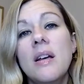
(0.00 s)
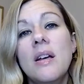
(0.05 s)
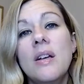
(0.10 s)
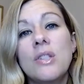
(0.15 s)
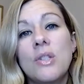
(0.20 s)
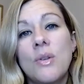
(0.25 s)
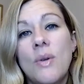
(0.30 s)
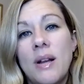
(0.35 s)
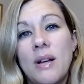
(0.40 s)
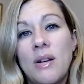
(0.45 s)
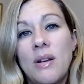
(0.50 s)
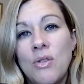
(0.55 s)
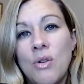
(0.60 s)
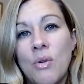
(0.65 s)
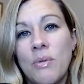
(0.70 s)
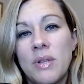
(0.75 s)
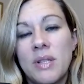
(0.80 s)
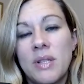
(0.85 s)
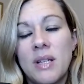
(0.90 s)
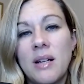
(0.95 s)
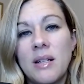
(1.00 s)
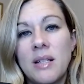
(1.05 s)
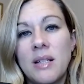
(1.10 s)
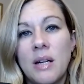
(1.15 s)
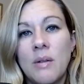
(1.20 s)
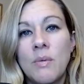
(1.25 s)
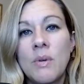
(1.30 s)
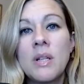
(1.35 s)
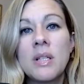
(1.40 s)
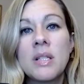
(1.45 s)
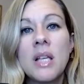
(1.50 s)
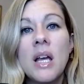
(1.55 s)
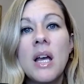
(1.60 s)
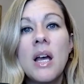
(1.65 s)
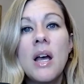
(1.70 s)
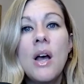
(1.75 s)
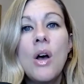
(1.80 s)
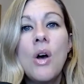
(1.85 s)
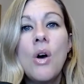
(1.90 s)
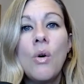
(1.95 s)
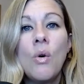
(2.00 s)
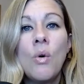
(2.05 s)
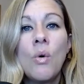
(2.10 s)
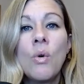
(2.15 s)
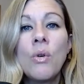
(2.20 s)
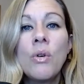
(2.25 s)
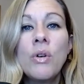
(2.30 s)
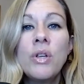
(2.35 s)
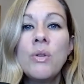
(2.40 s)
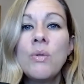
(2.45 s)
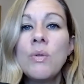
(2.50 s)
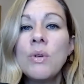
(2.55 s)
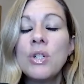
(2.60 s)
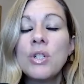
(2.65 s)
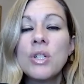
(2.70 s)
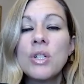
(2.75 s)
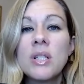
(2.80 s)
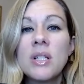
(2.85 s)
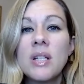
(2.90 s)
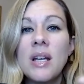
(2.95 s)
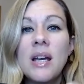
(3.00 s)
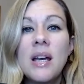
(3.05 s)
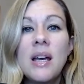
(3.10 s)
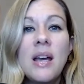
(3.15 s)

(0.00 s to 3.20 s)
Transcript: So I know this content works. Or you can just,